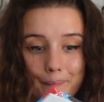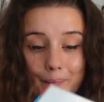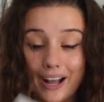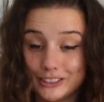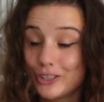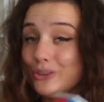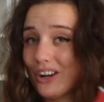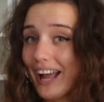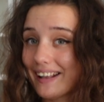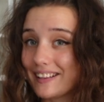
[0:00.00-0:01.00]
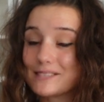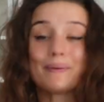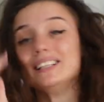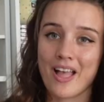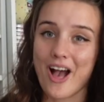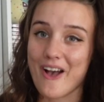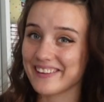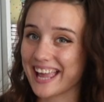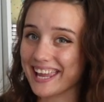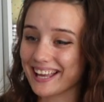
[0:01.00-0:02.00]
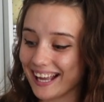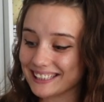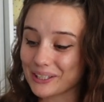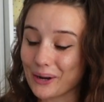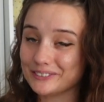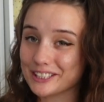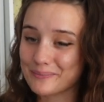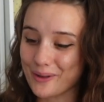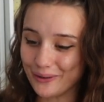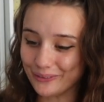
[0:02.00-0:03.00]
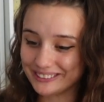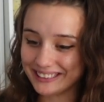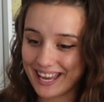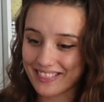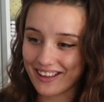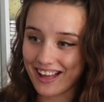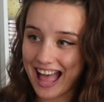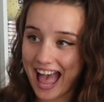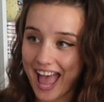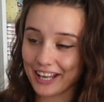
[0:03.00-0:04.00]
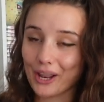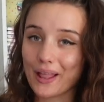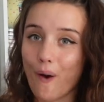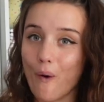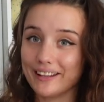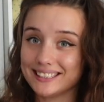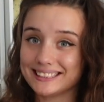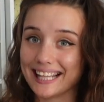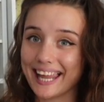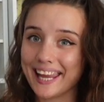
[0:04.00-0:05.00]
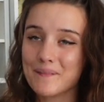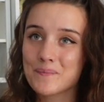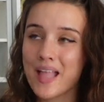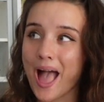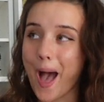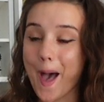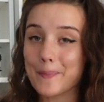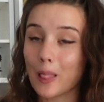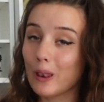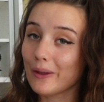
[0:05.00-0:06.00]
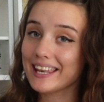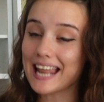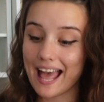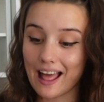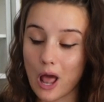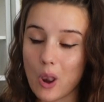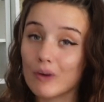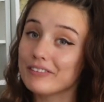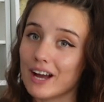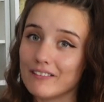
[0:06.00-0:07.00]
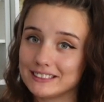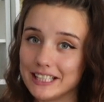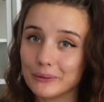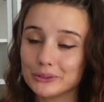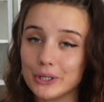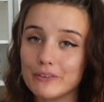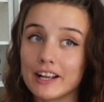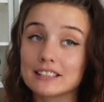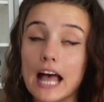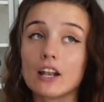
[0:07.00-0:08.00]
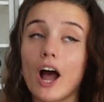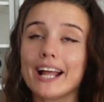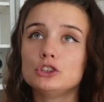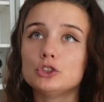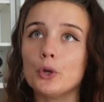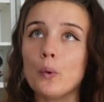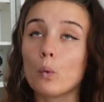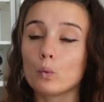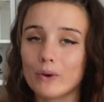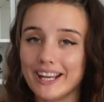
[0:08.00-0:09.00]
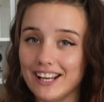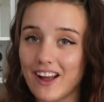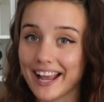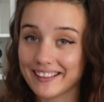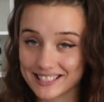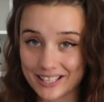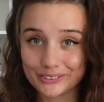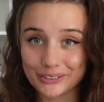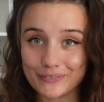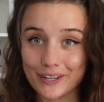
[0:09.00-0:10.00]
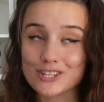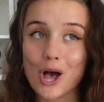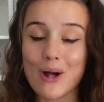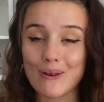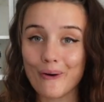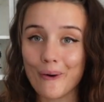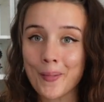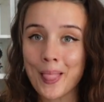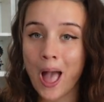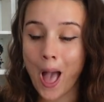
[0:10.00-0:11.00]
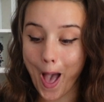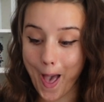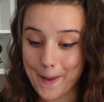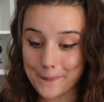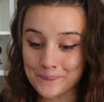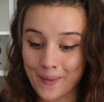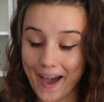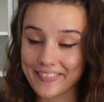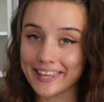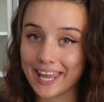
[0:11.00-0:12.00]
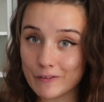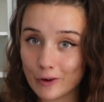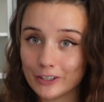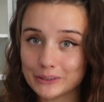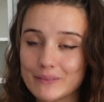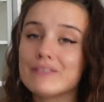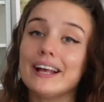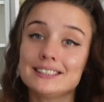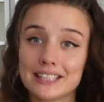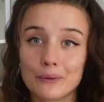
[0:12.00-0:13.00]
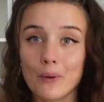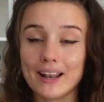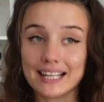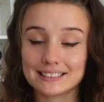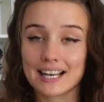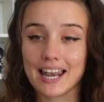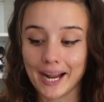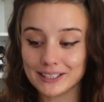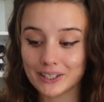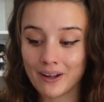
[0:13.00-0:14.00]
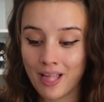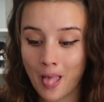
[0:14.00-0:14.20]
But I do like this base. Okay guys, so I've just put her all together and honestly, looking at a lot of the other 02 figures, and I do really like the 02 figures a lot. I think if you're going to invest in one as a collector,